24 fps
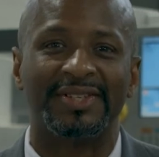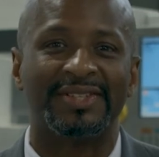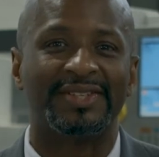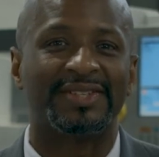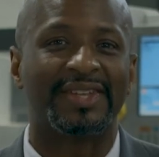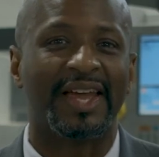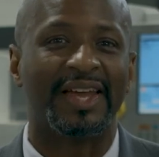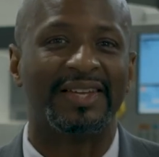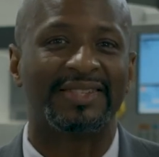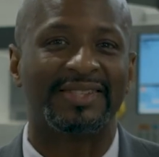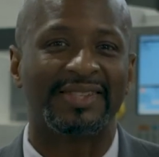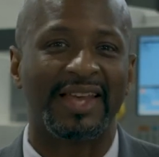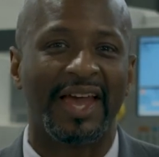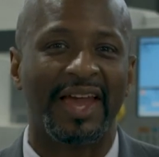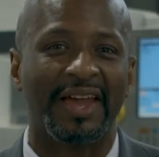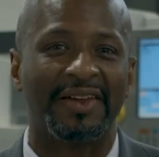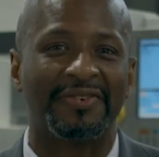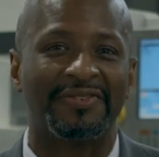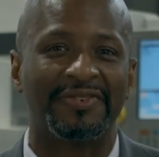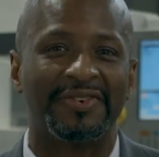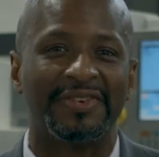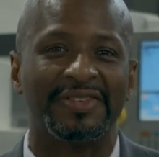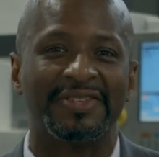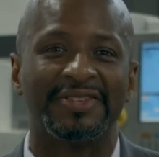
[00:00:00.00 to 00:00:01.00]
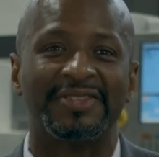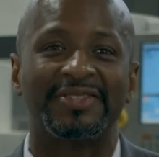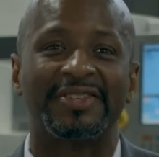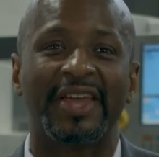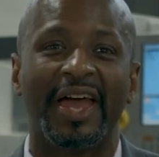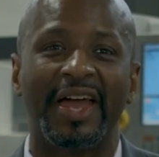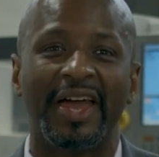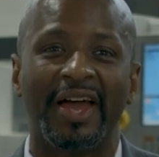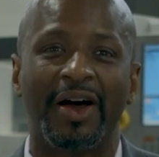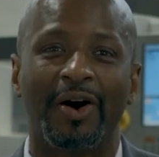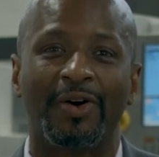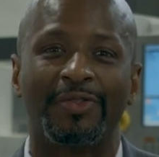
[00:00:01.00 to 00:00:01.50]
stay safe,
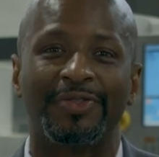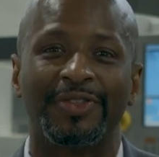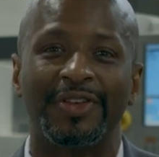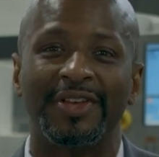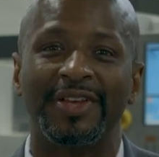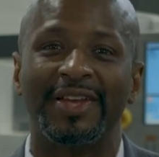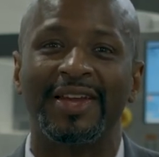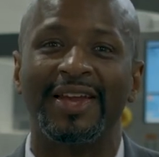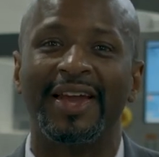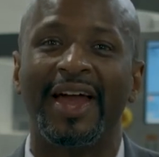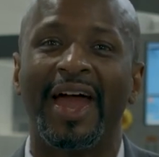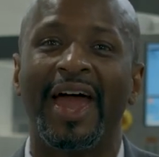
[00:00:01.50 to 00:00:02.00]
stay healthy,